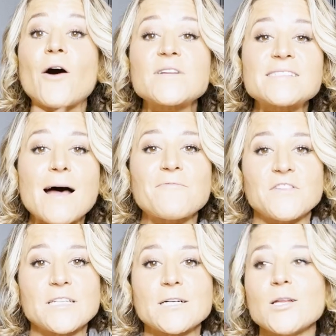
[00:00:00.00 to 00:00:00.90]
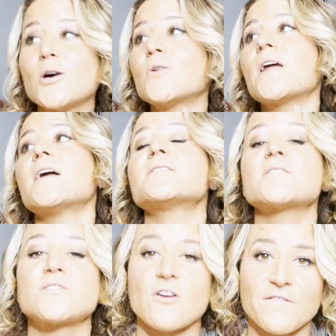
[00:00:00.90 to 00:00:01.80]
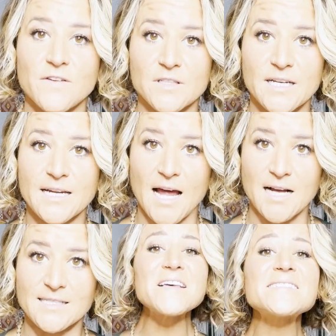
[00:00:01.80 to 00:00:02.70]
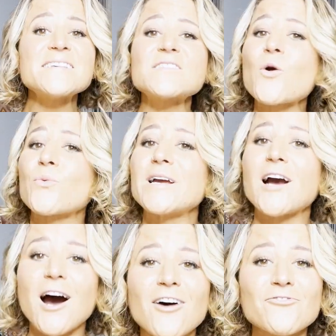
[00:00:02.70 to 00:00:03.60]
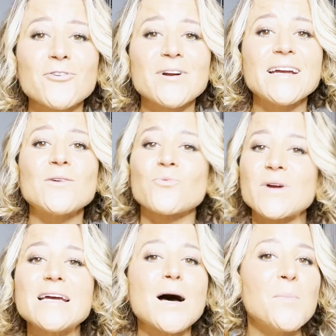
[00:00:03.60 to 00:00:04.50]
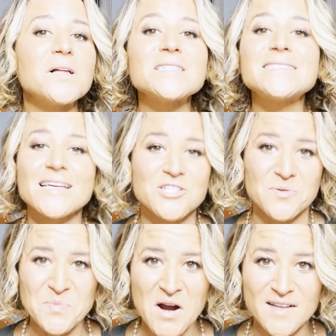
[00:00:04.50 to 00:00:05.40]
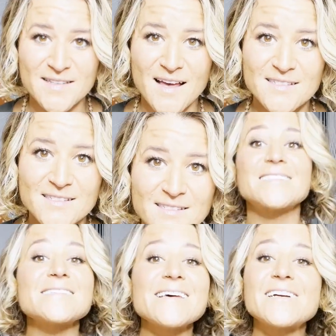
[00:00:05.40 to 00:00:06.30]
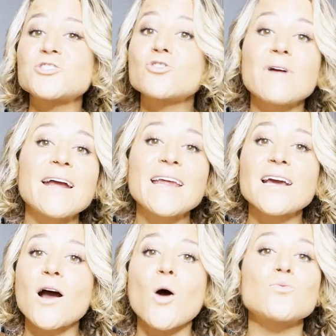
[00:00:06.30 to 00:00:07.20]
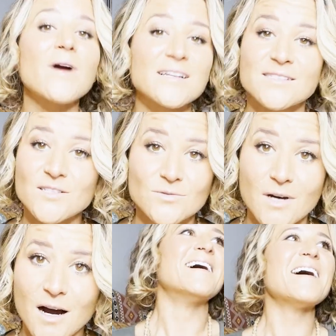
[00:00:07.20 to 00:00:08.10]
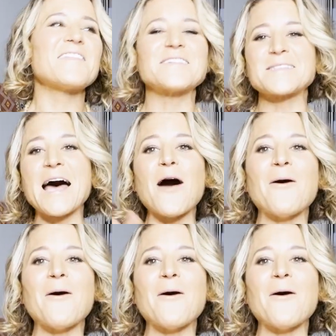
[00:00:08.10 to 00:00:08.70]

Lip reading: to stop feeling alone and start feeling connected. This is a recovery rehabilitation process. It's like training a rescue dog. This is how